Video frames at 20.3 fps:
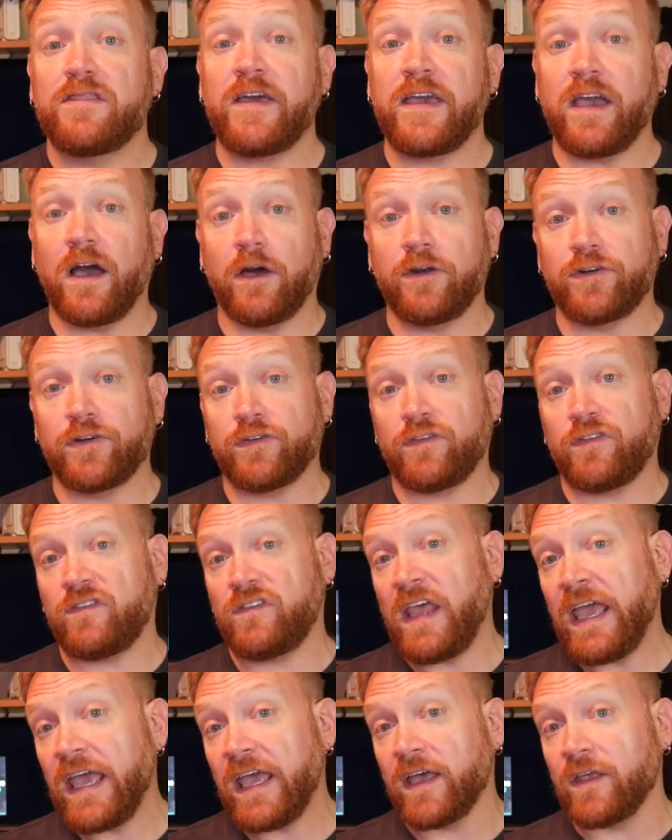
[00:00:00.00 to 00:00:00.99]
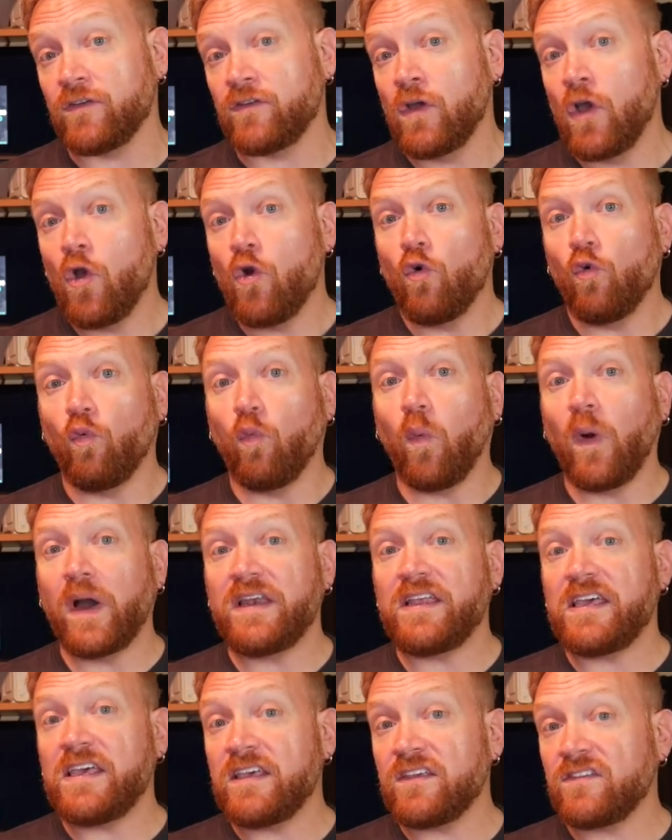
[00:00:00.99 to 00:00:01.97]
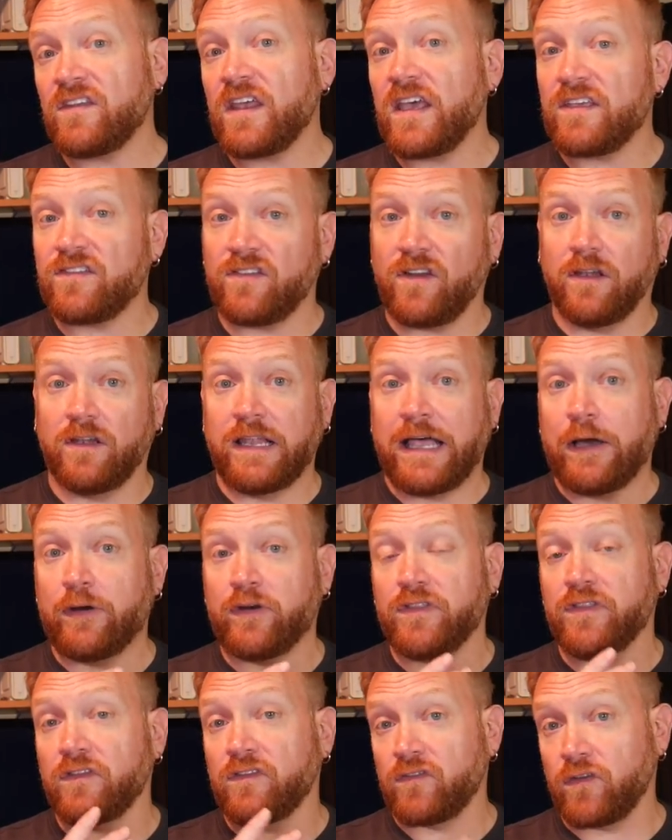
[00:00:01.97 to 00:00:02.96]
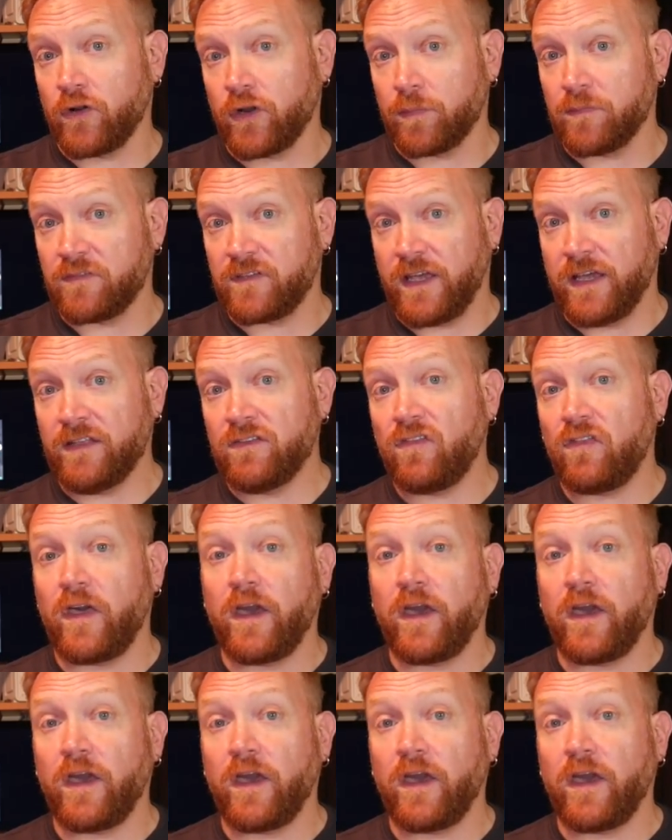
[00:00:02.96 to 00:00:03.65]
They understand what is and isn't allowed in the circumstance.